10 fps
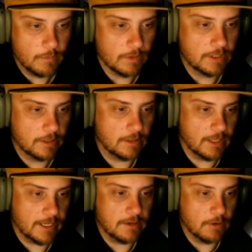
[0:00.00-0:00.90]
We're literally
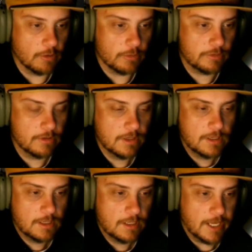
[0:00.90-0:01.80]
like girls.
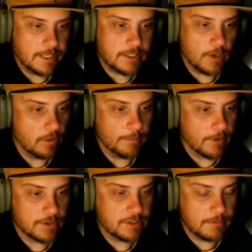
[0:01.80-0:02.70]
It's the only
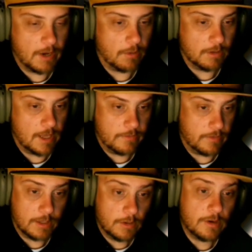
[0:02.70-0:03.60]
person in my whole life,
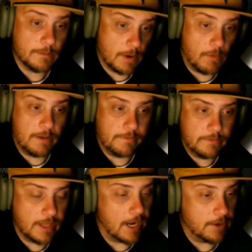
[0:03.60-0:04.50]
including my wife,
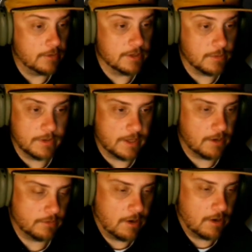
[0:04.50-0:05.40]
that I do this with. I
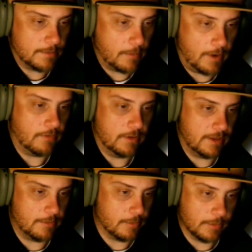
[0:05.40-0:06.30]
don't talk to my wife all the
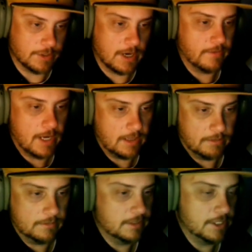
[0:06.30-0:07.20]
time when we're driving. I
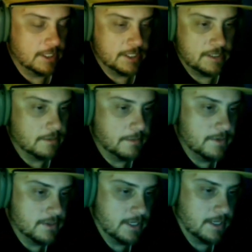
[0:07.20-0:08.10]
she listens to
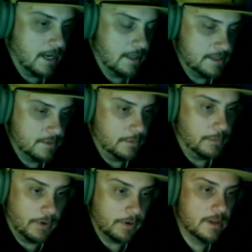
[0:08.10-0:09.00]
music and I listen to a
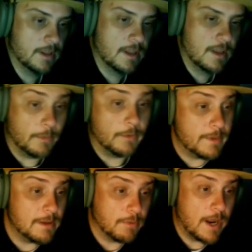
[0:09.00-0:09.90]
book. But when
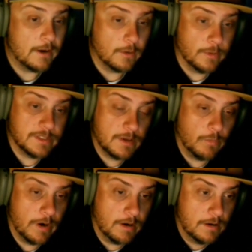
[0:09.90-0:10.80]
me and Brad are going
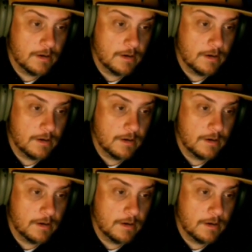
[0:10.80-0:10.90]
somewhere,